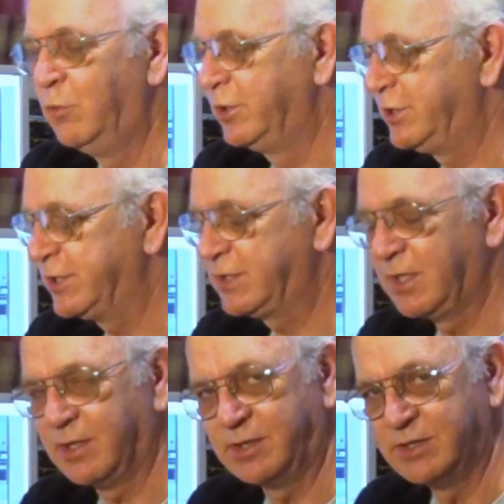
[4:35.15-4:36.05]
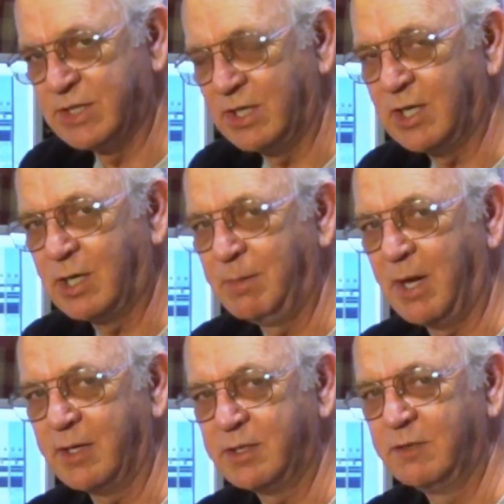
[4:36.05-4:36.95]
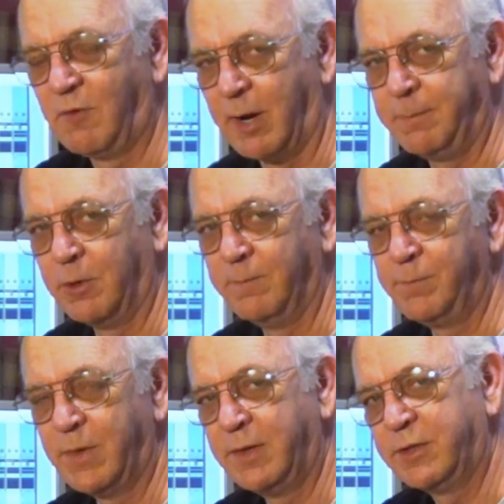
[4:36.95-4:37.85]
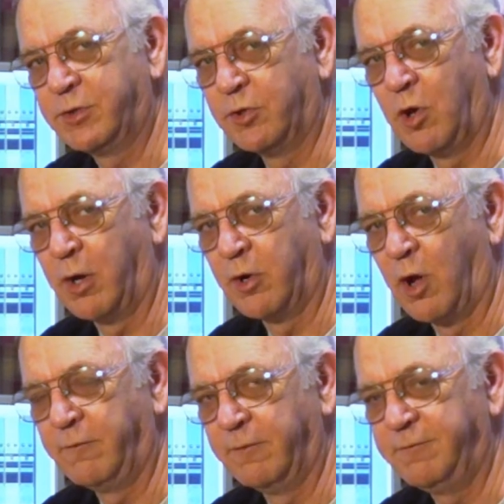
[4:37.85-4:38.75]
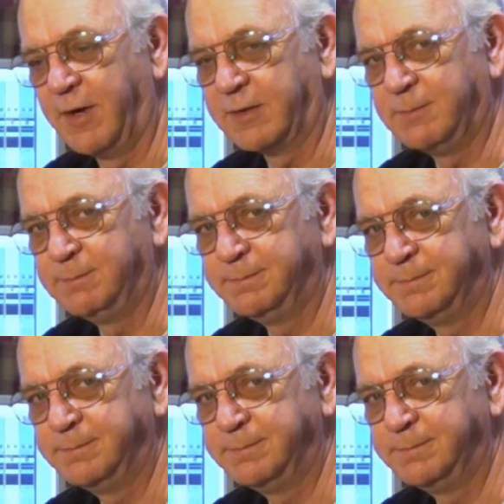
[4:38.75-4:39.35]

with just uh, sending a command to the Vypyr to turn on and off an effect.